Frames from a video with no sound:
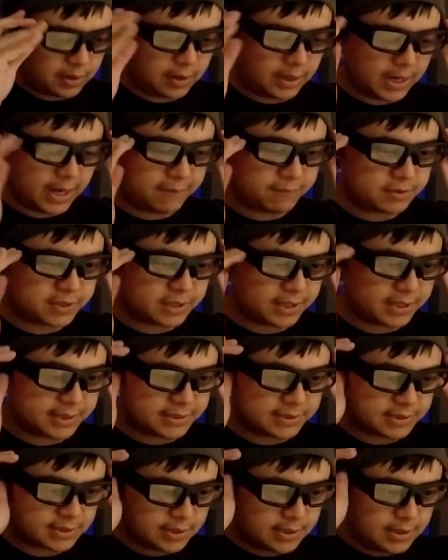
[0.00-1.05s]

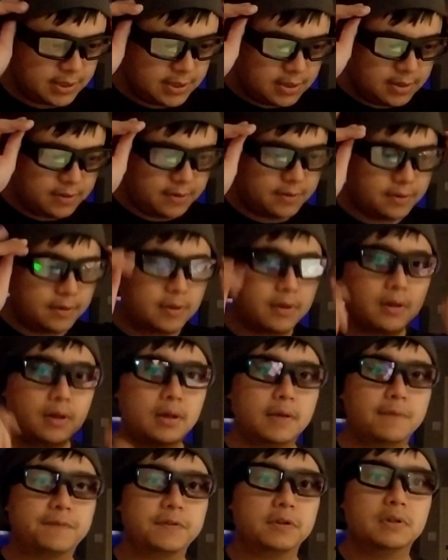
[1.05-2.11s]
advertised,
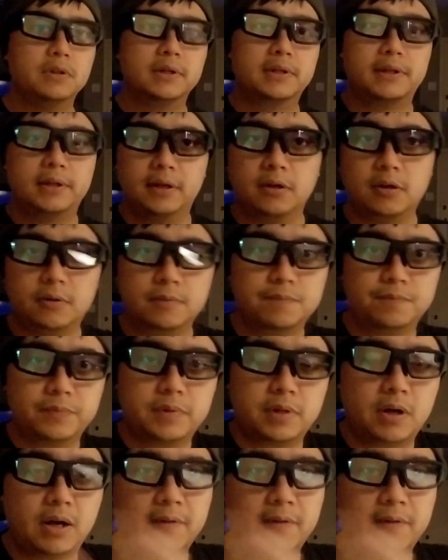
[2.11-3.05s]
if you look here, they're